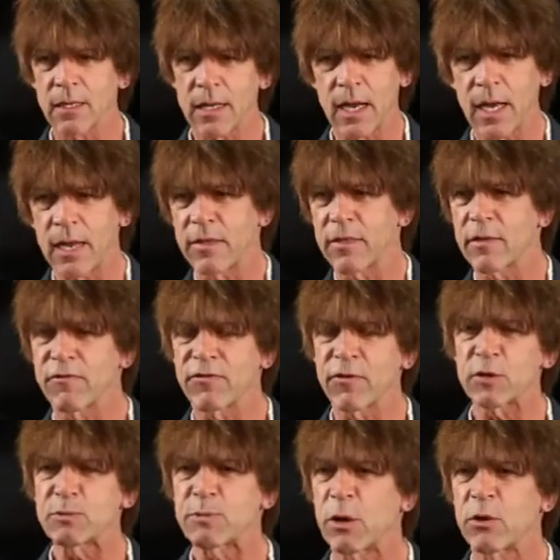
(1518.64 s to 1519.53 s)
The
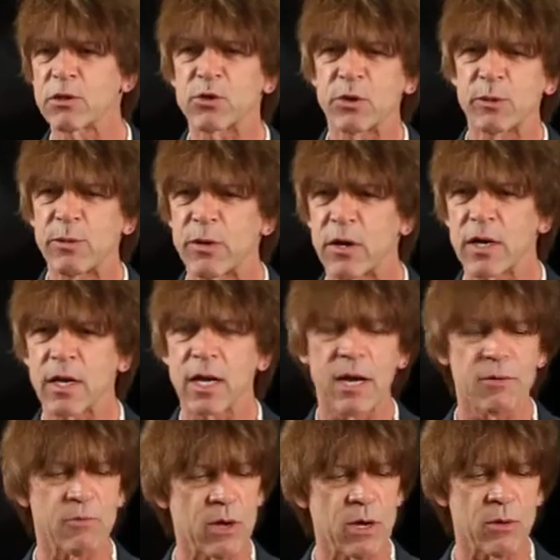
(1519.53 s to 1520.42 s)
first poetry book
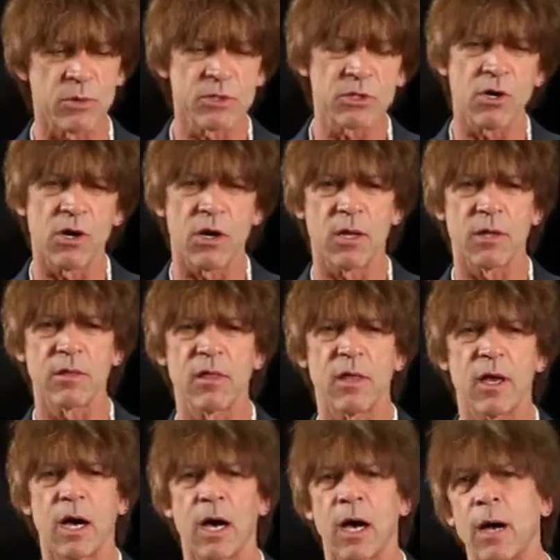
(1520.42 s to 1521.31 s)
I wrote was called
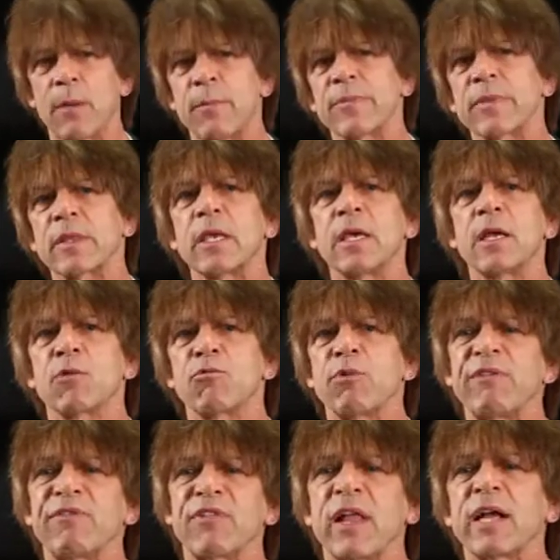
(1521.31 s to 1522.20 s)

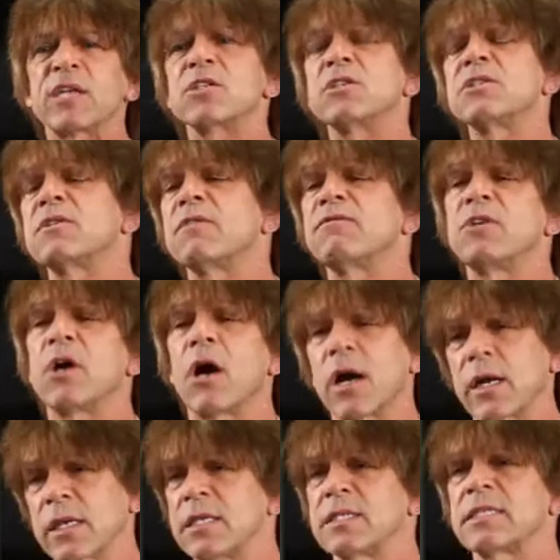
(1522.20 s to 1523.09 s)
Reflections of
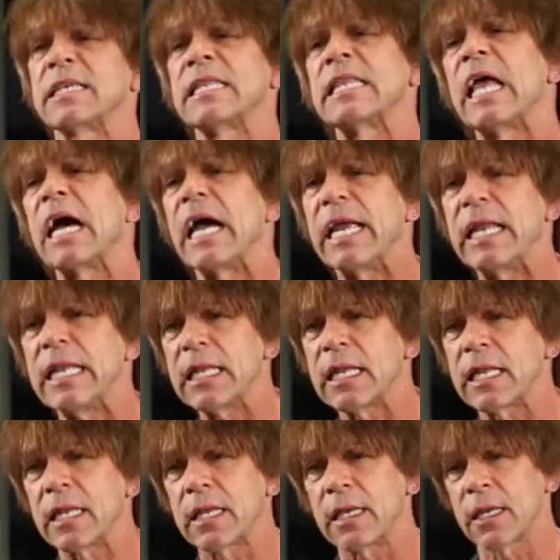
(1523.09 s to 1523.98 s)
Darkness and Light.
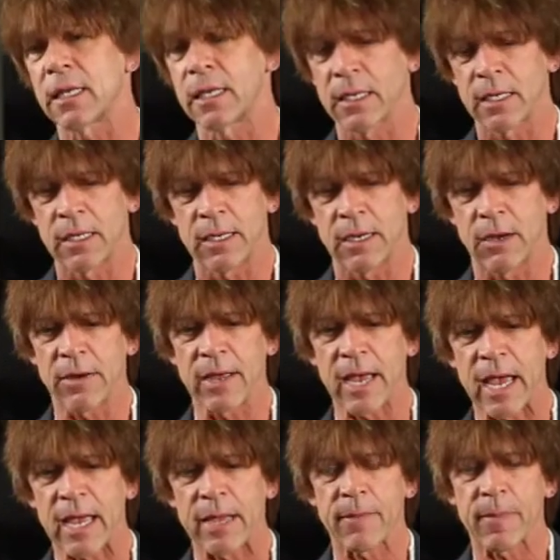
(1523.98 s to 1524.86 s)

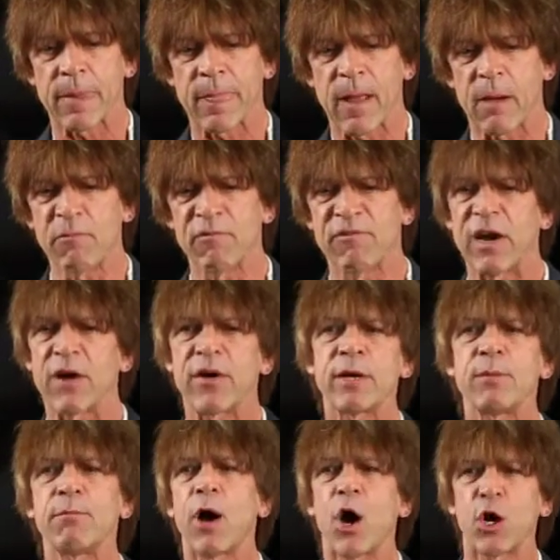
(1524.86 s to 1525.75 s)
Okay, I'm a
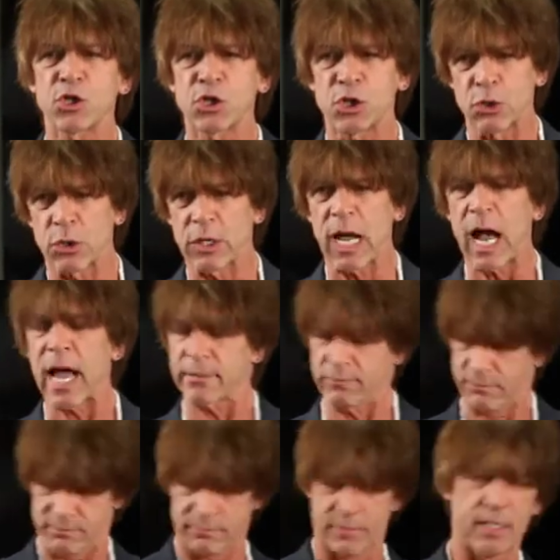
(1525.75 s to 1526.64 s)
very emotional guy.
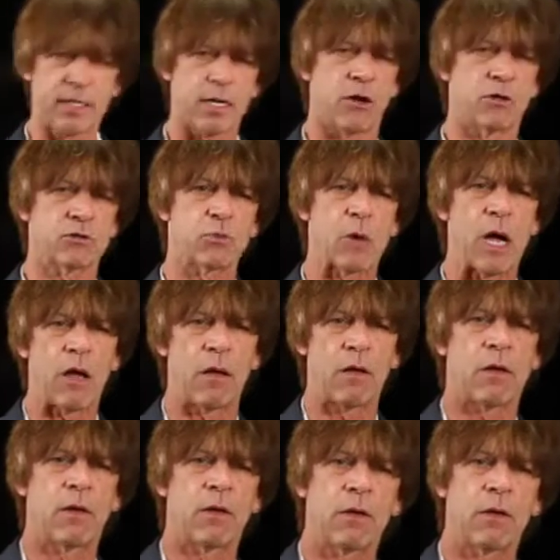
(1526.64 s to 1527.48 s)
He knows well.